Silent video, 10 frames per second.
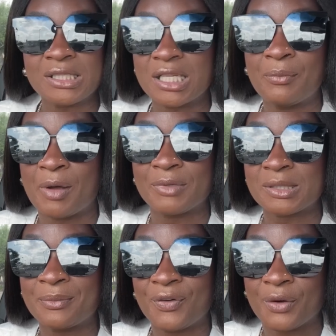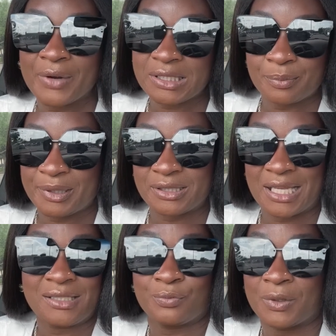some, some of her recipes.
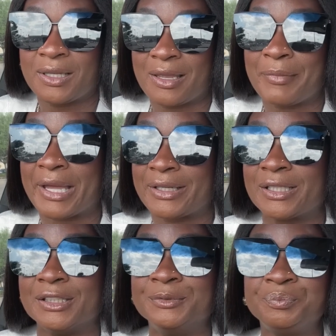That's really about it.